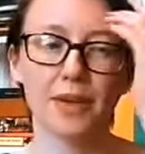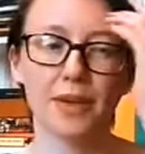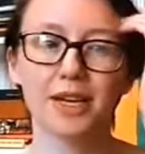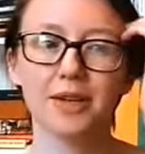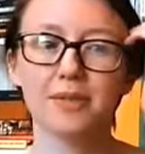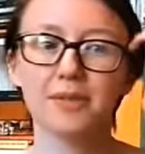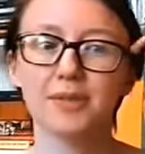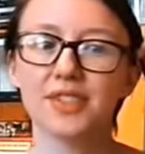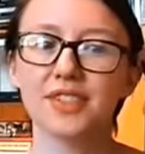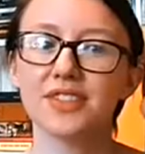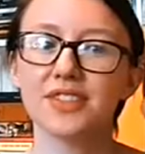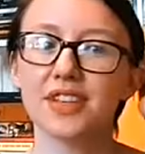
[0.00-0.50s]

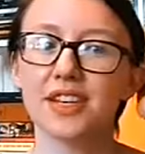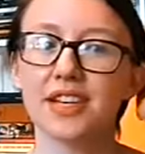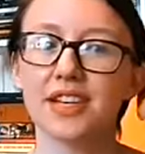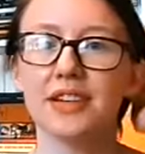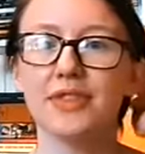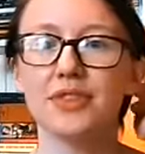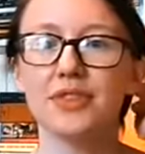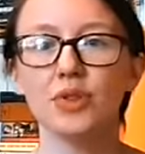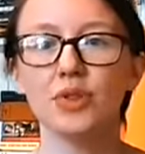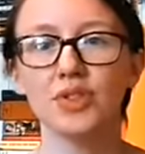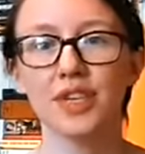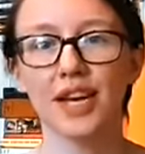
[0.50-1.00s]
but I'm just
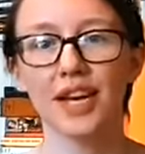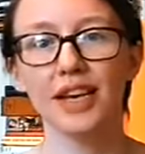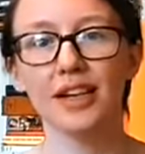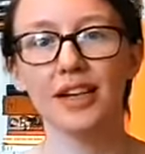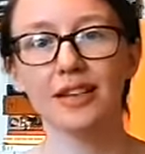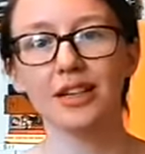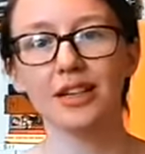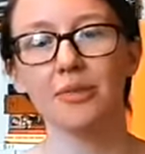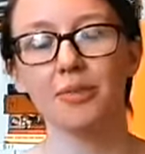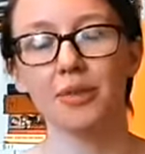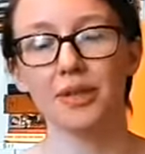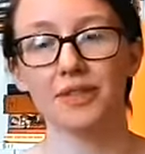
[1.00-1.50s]
saying if you
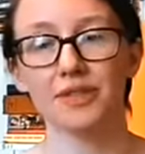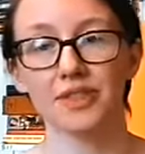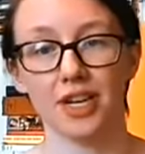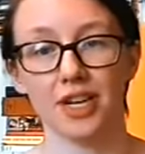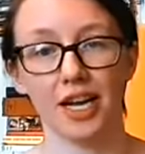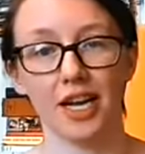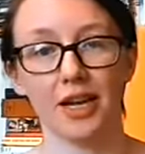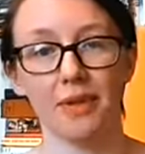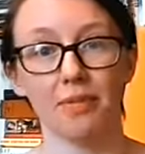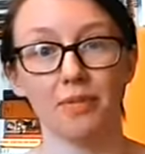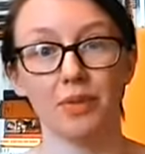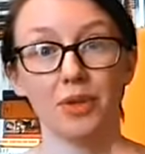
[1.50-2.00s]
take a little bit of
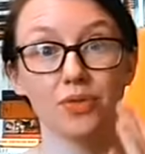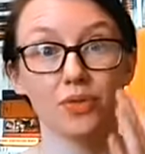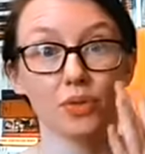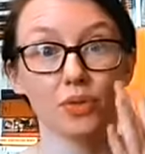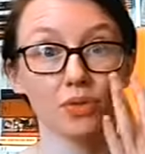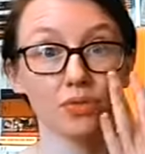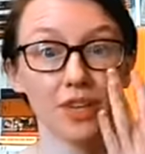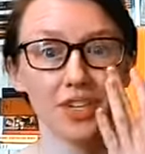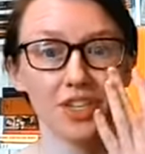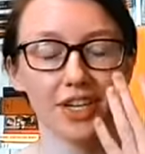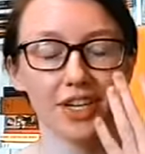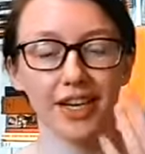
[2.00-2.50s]
time
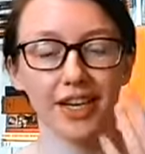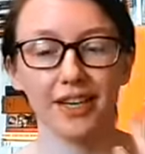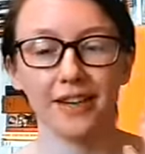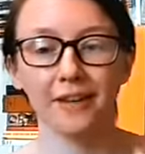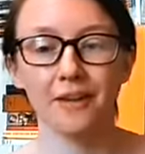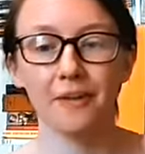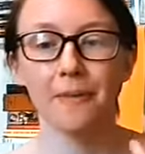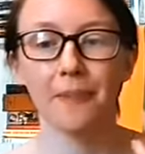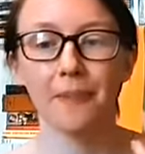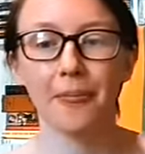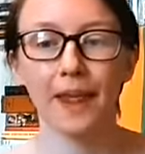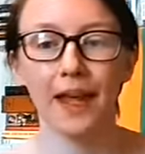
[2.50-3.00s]
before rushing
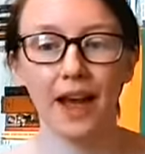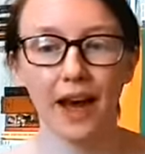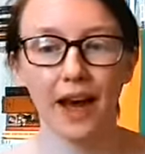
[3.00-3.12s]
in,